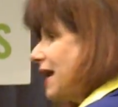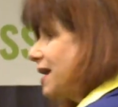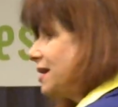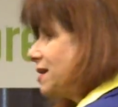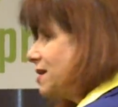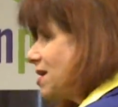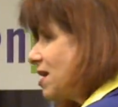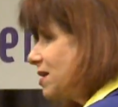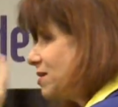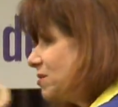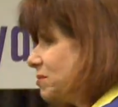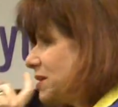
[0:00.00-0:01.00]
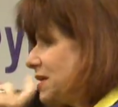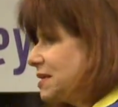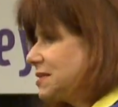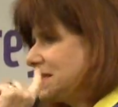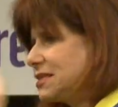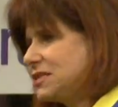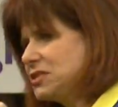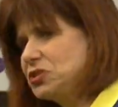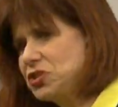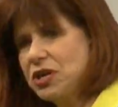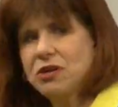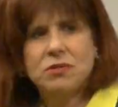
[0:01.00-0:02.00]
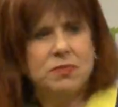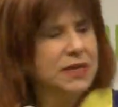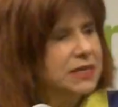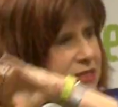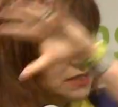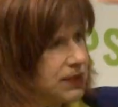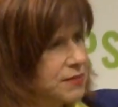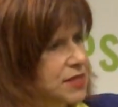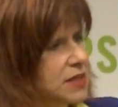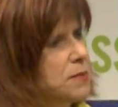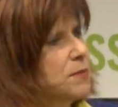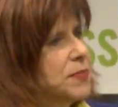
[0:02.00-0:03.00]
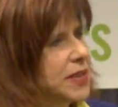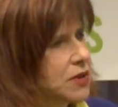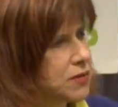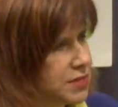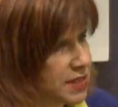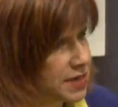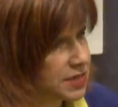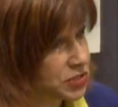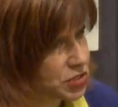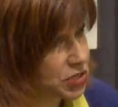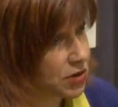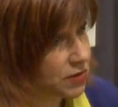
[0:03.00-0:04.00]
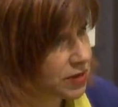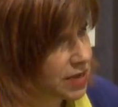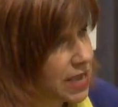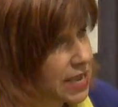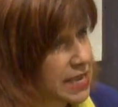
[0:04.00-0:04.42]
And not only is this a joke, but it's something bigger than a joke.